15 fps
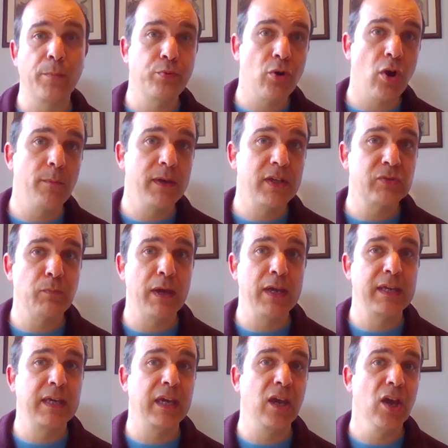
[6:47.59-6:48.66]

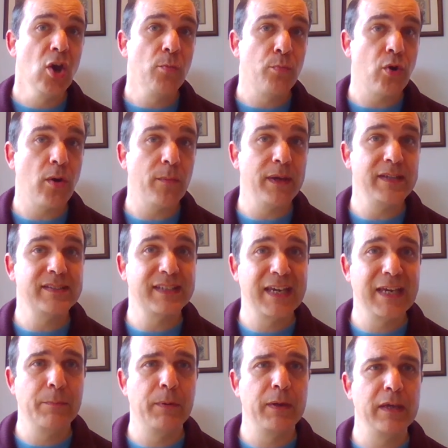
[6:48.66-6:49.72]
promise-making,
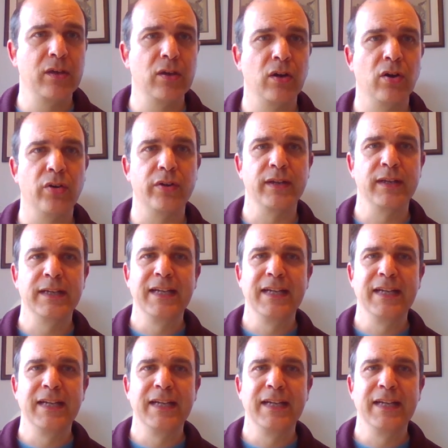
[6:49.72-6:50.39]
promise-keeping God.